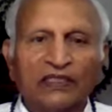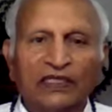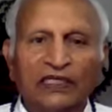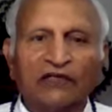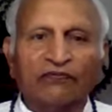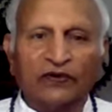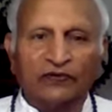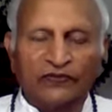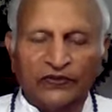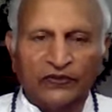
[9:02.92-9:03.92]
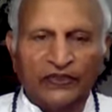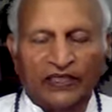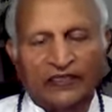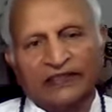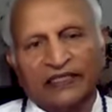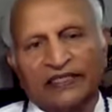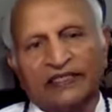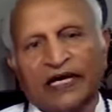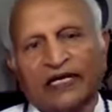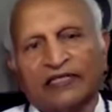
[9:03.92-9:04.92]
live for a few seconds and
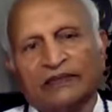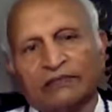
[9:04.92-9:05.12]
die.